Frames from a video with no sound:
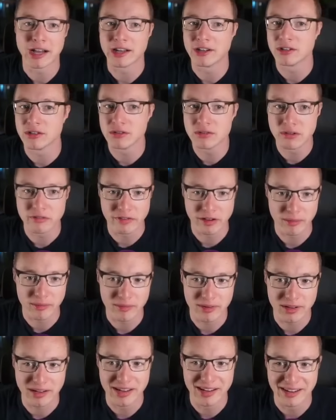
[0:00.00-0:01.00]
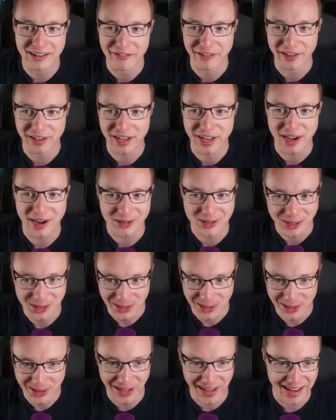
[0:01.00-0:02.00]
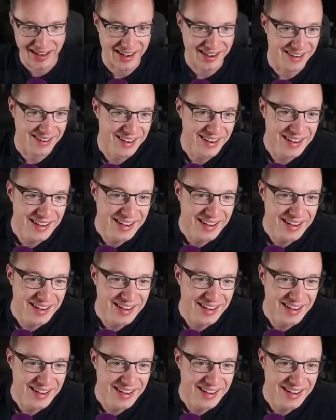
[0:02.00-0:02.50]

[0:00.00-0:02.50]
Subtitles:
I don't know if I care to look here.